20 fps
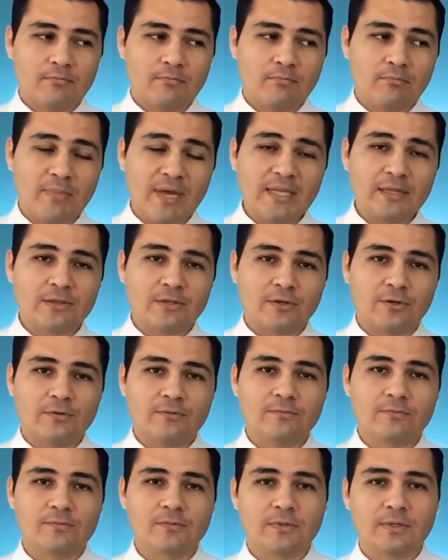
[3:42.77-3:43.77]

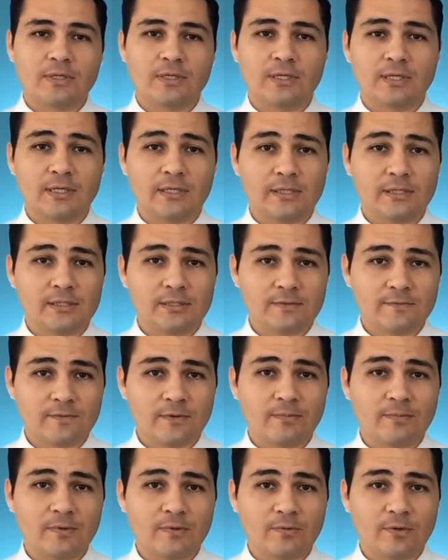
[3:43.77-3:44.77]
Metro is
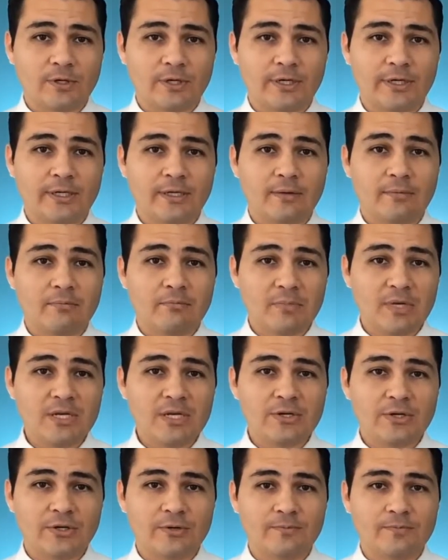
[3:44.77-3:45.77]
from the word
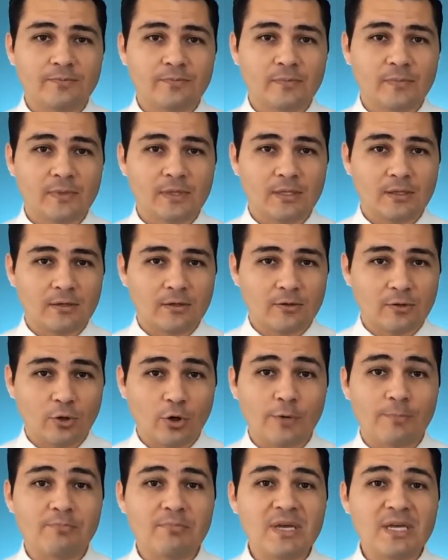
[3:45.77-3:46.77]
meter,
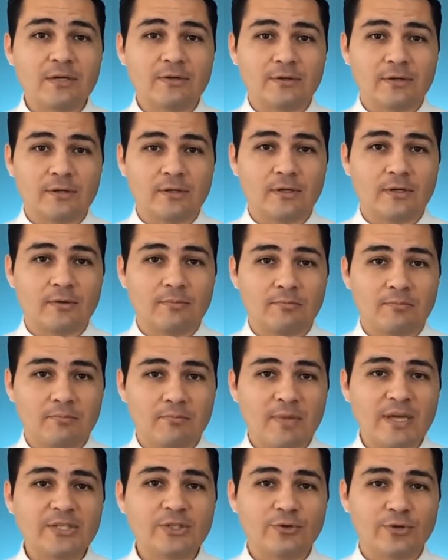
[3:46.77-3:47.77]
or meter
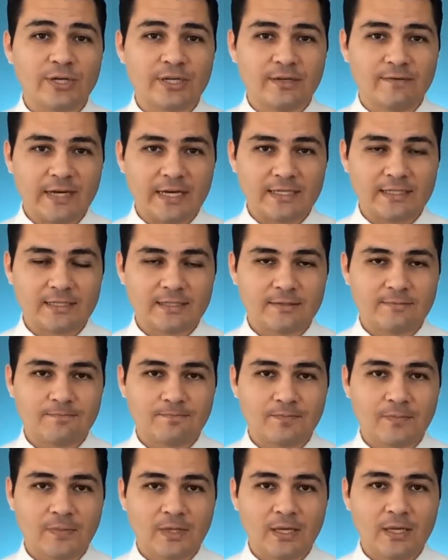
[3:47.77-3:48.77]
measuring device,
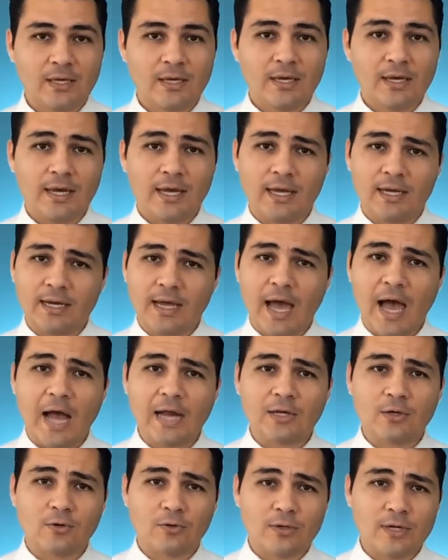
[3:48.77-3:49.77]
and
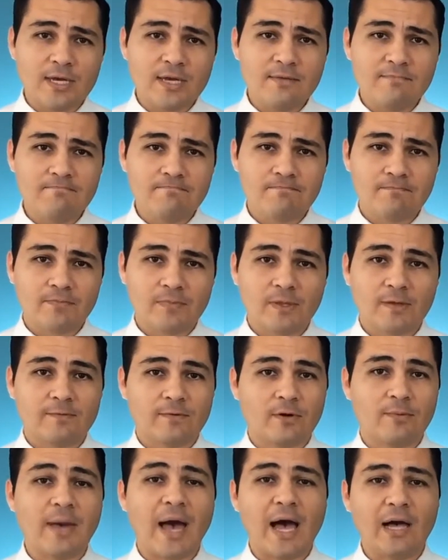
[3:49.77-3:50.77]
alcoholí
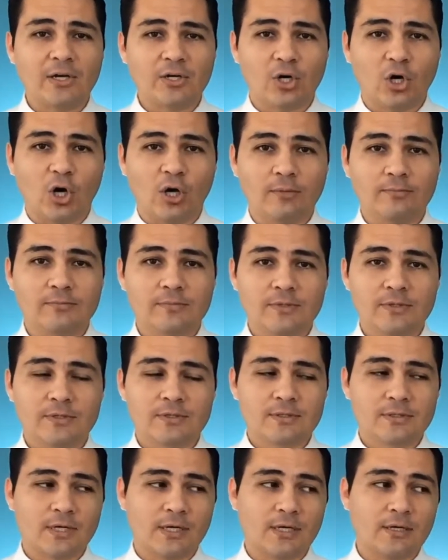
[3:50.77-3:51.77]
from alcohol.
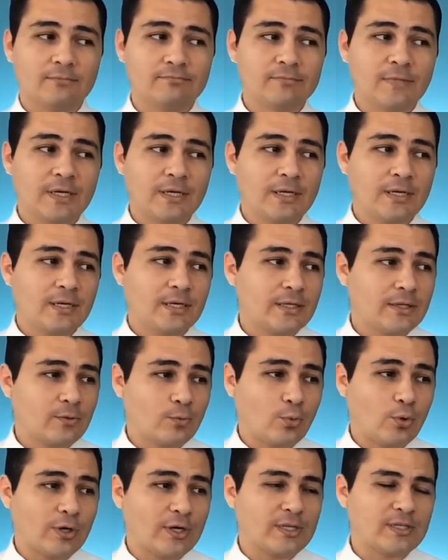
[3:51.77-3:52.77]
So the
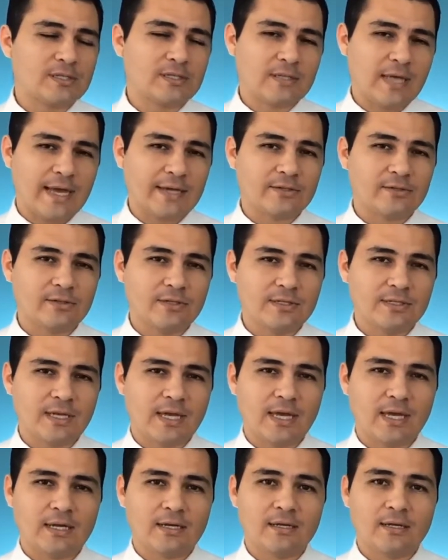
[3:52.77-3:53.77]
word is actually
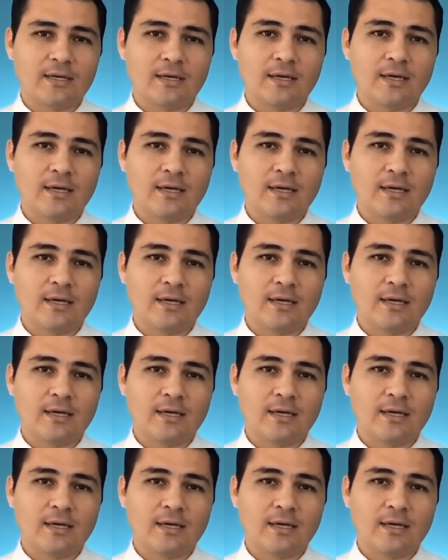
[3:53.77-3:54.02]
saying